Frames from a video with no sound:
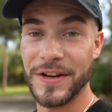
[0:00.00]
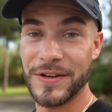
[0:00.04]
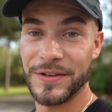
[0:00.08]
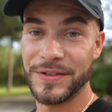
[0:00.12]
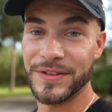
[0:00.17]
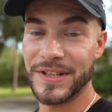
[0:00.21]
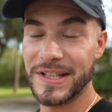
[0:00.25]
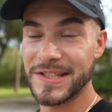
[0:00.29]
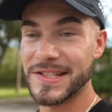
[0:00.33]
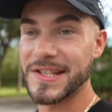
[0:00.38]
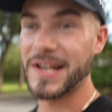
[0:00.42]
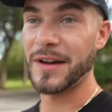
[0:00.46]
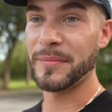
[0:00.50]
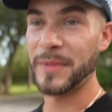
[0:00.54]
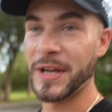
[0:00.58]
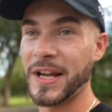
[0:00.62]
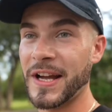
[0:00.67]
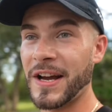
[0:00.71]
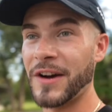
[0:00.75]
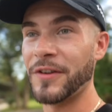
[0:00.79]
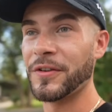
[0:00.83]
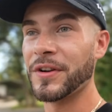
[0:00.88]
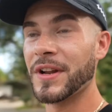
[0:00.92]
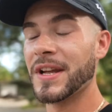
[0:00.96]
that's coming
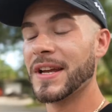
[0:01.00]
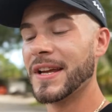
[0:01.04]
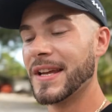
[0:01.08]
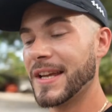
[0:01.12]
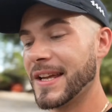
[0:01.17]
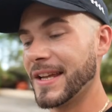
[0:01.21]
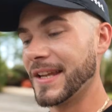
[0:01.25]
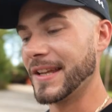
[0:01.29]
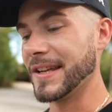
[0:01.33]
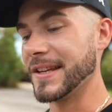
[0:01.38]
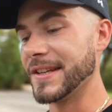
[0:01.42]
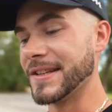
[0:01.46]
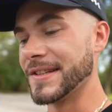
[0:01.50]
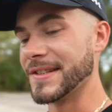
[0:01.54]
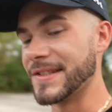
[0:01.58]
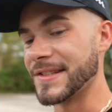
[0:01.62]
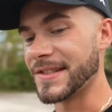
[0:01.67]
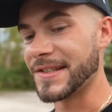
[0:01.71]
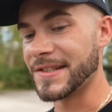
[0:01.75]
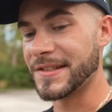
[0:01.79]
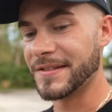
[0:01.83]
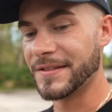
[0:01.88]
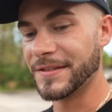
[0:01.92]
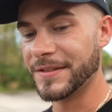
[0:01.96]
out
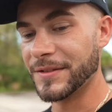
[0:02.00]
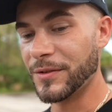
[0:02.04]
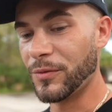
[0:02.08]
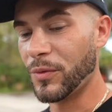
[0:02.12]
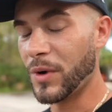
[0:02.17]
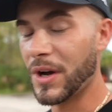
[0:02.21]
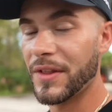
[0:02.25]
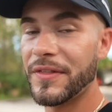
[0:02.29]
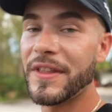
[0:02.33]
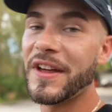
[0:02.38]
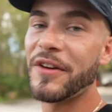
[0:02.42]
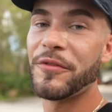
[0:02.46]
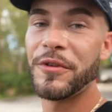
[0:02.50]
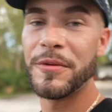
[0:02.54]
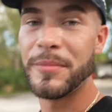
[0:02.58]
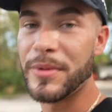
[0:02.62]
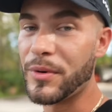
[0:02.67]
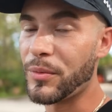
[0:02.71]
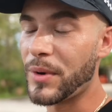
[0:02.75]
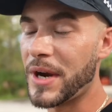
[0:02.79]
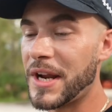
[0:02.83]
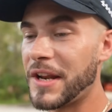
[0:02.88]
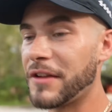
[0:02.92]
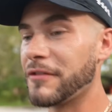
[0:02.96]
is one that we've been
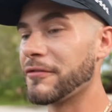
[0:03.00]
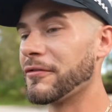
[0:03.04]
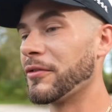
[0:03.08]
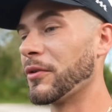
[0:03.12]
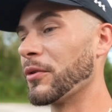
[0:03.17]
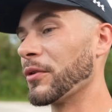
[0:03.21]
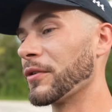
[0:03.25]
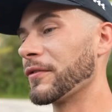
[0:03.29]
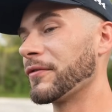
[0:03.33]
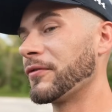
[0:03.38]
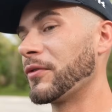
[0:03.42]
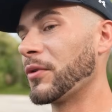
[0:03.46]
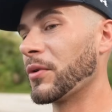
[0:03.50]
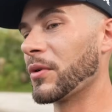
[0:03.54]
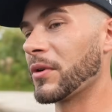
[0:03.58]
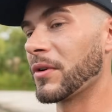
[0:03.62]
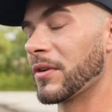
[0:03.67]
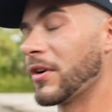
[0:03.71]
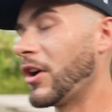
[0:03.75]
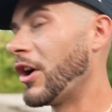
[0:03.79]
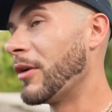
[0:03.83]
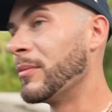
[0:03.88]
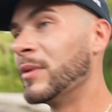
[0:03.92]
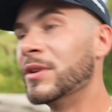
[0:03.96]
waiting for
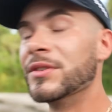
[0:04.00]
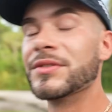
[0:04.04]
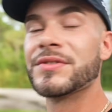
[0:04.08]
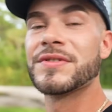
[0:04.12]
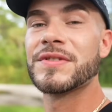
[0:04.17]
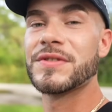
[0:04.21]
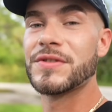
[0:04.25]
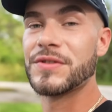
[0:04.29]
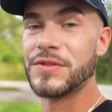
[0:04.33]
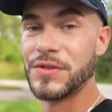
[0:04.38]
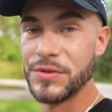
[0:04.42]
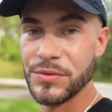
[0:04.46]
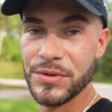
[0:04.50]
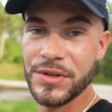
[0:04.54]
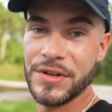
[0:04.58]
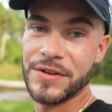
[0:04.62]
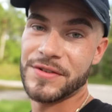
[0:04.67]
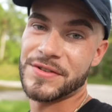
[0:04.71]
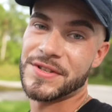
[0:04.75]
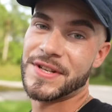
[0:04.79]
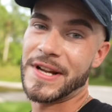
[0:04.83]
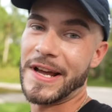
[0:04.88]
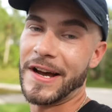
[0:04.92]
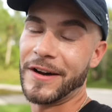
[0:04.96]
almost 2
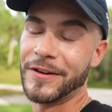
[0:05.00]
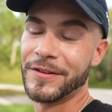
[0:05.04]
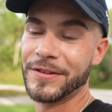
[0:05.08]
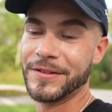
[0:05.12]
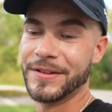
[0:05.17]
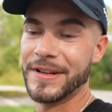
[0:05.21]
years now.